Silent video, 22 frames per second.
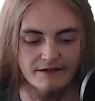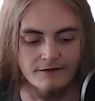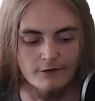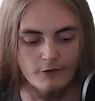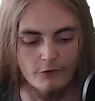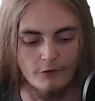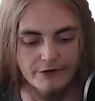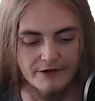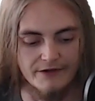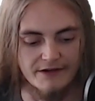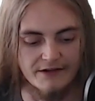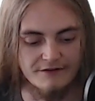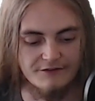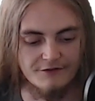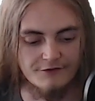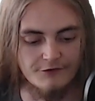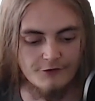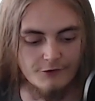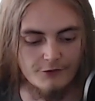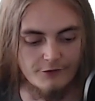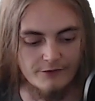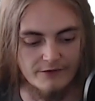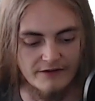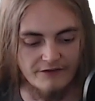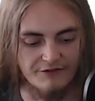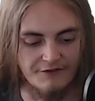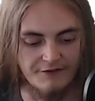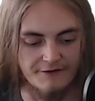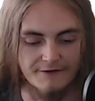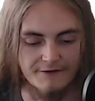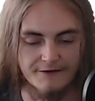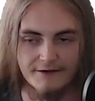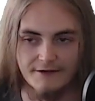All you need to do is
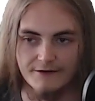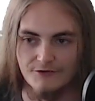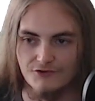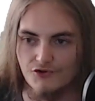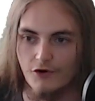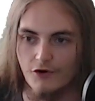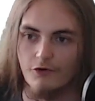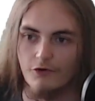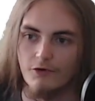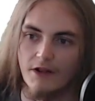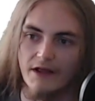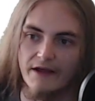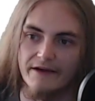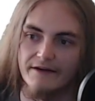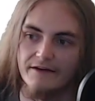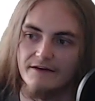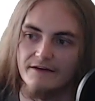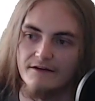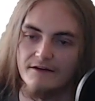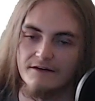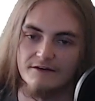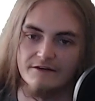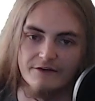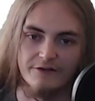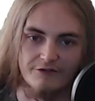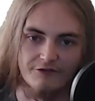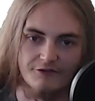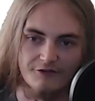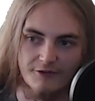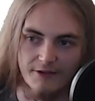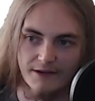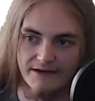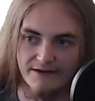hit Control A to
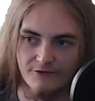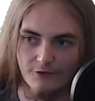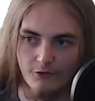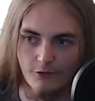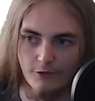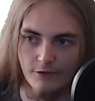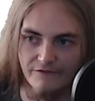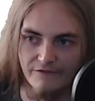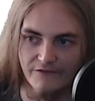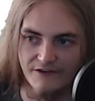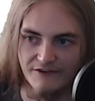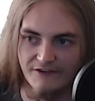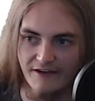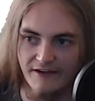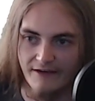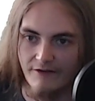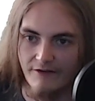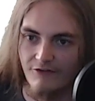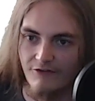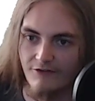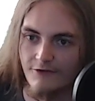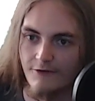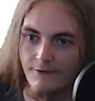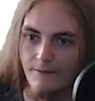select all of the text,